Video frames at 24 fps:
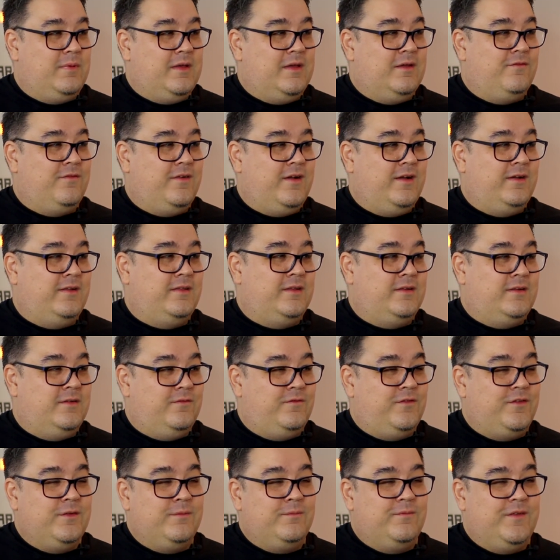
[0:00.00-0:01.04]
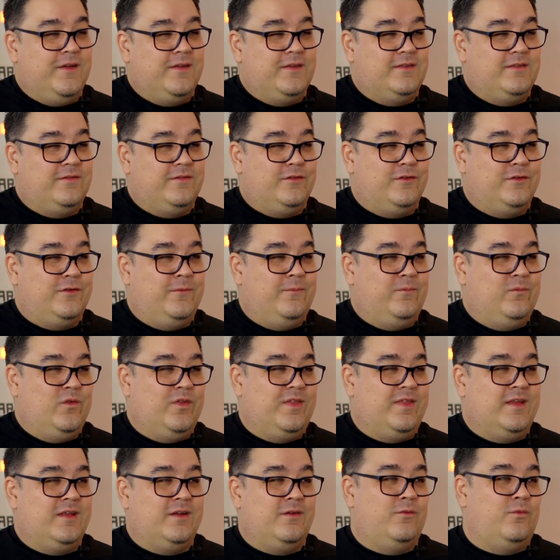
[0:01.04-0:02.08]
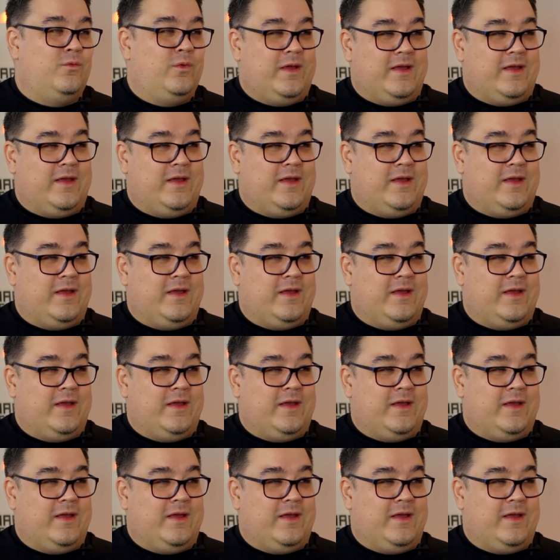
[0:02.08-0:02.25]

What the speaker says: BFI London Film Festival, within a